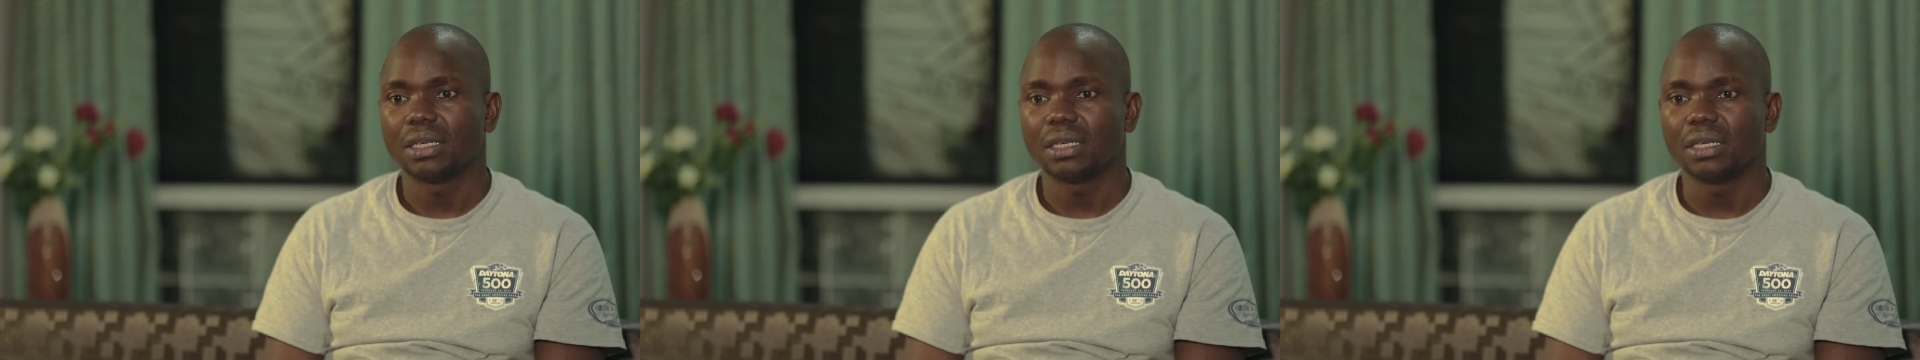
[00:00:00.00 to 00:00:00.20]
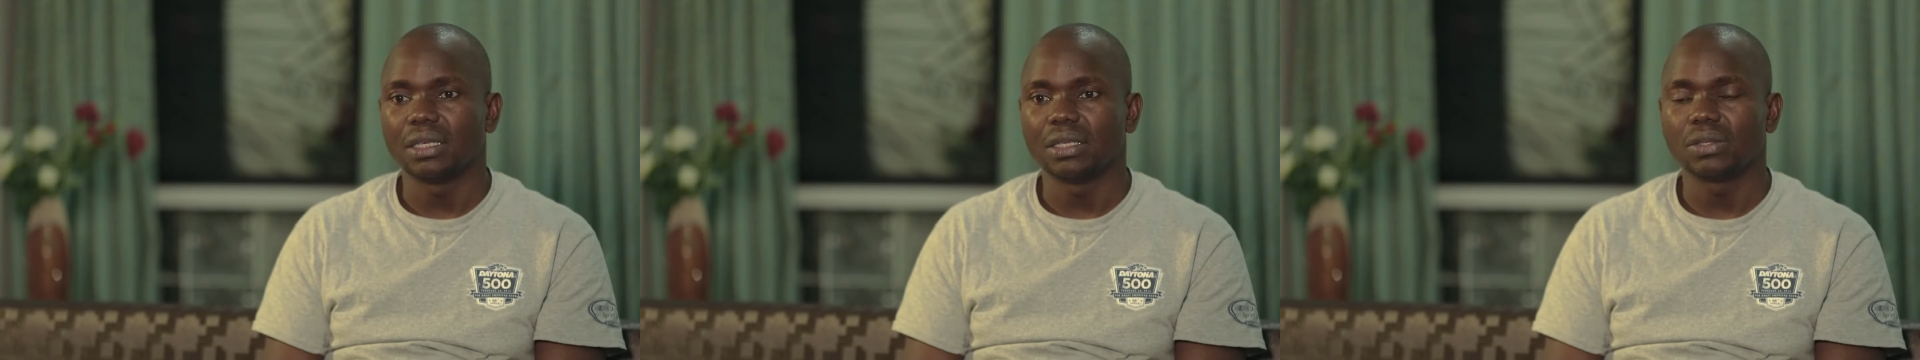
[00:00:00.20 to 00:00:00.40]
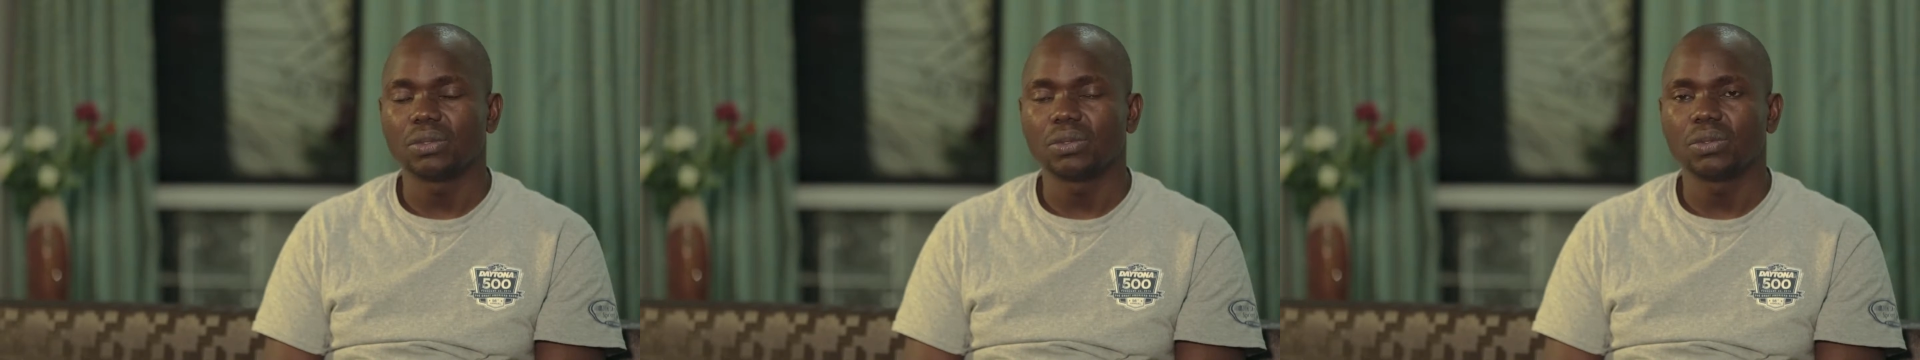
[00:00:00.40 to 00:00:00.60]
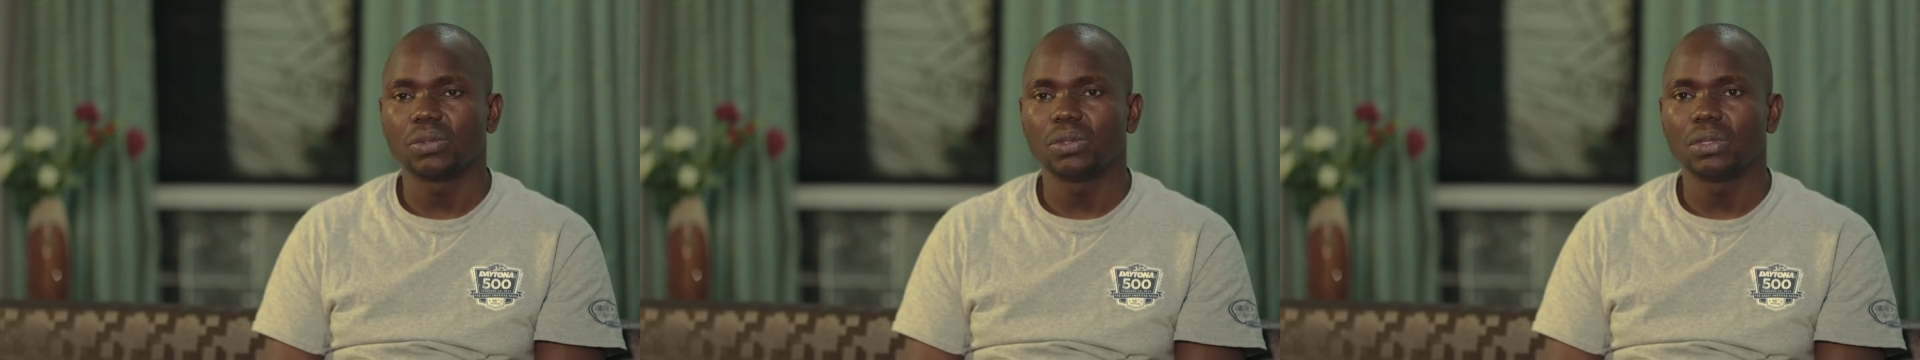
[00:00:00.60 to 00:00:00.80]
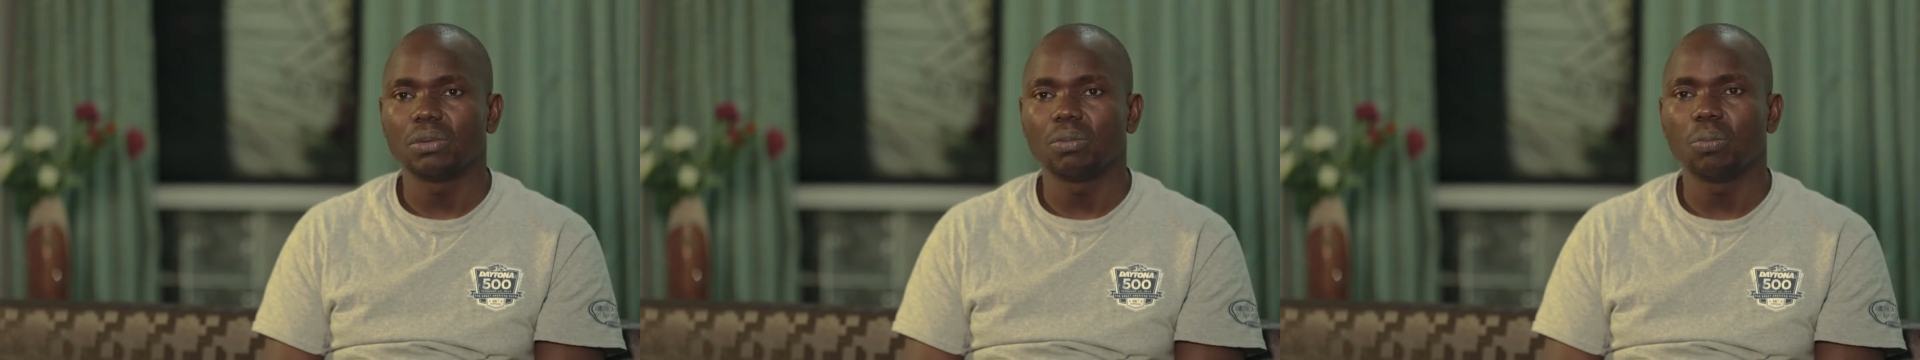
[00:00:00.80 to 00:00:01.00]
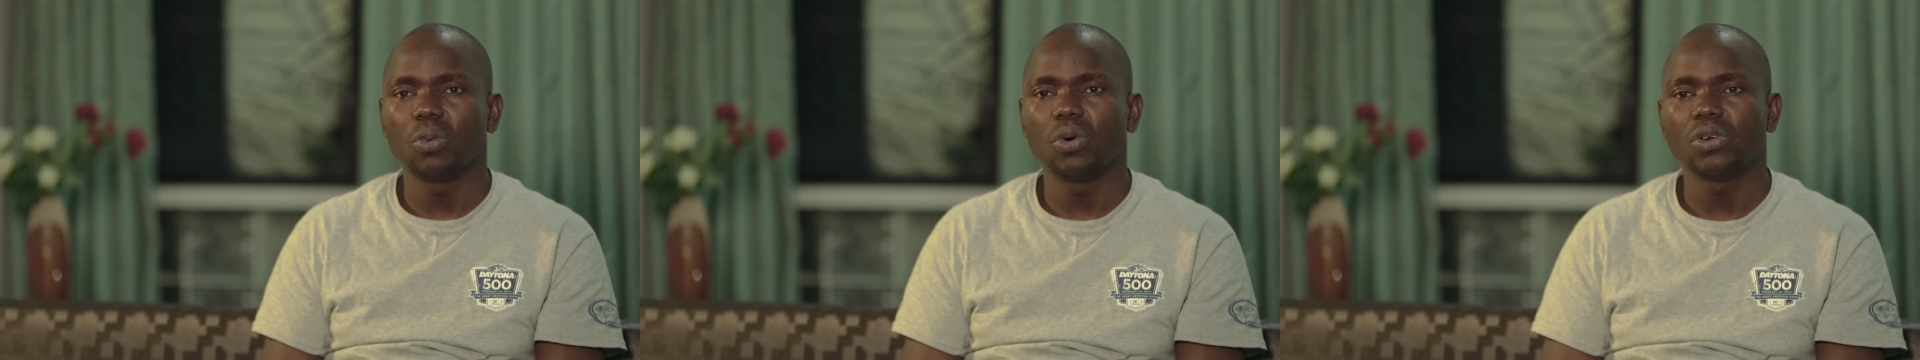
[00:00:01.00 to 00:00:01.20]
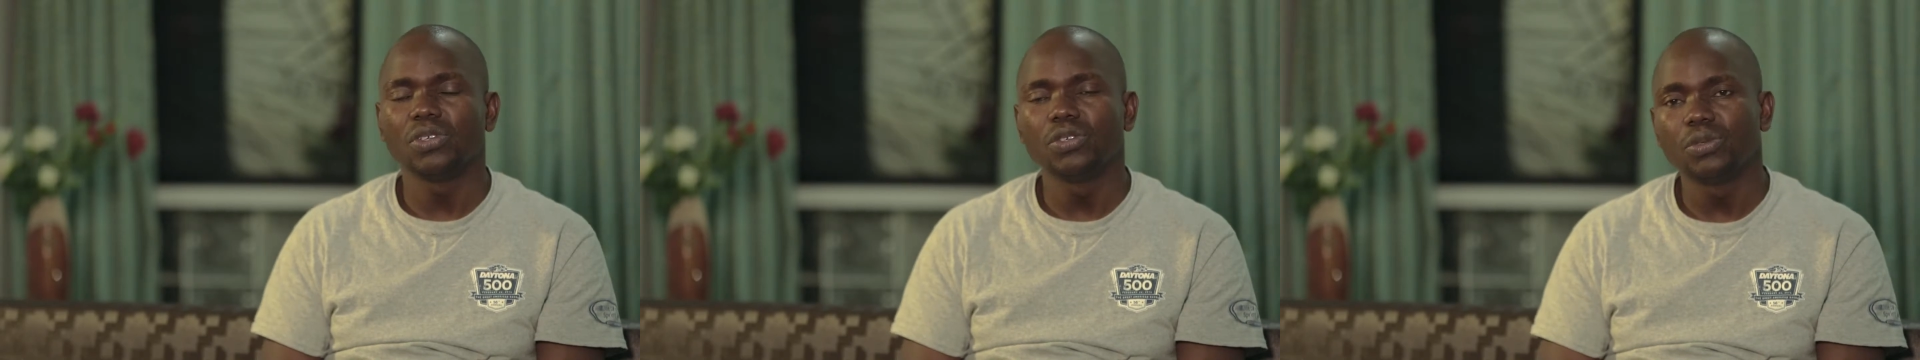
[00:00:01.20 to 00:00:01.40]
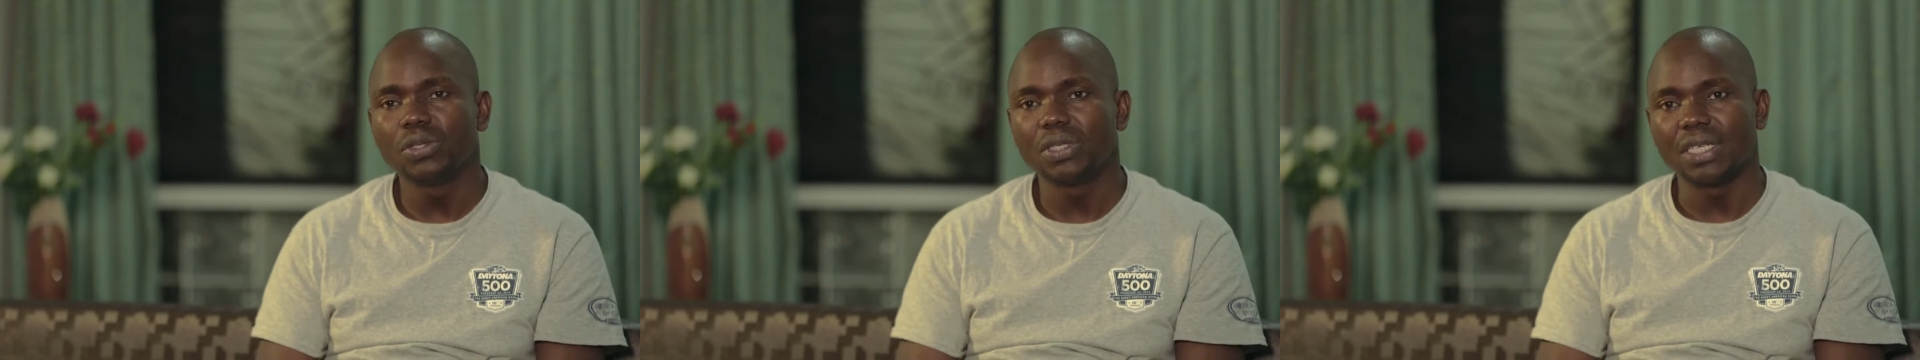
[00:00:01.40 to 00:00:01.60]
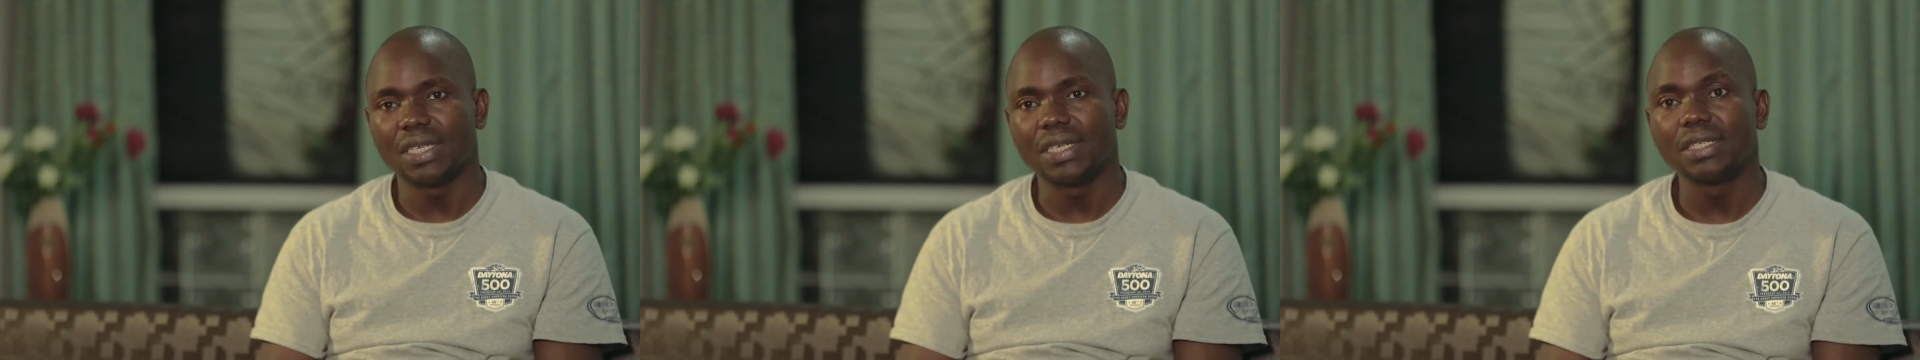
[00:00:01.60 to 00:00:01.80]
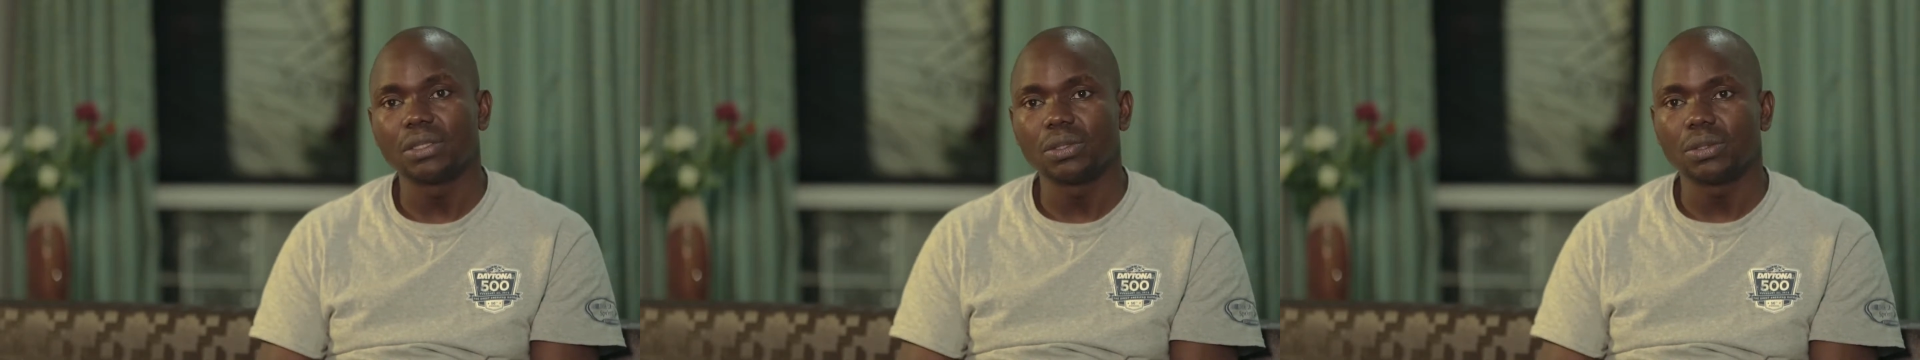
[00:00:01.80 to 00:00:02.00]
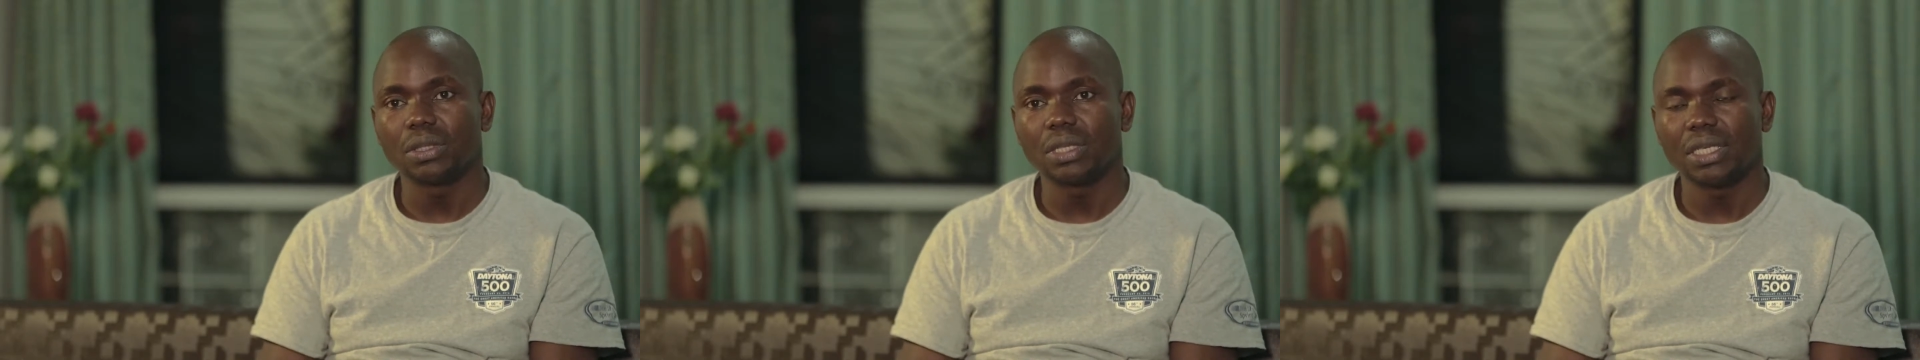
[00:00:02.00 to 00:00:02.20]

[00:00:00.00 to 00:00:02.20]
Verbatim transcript: he's more using his